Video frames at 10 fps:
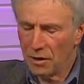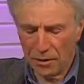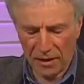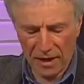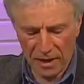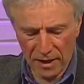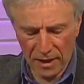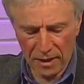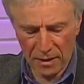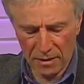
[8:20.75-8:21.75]
you're
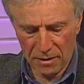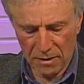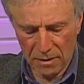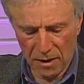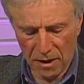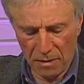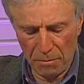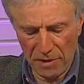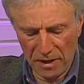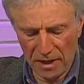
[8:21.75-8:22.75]
cutting a
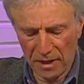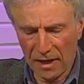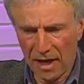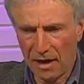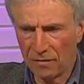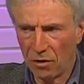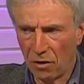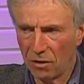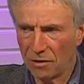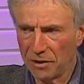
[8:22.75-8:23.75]
million and a half
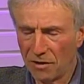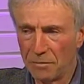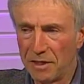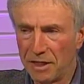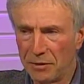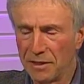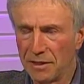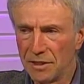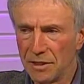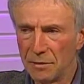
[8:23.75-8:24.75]
dollars out of
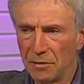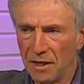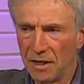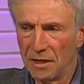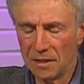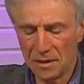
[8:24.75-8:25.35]
materials and supplies.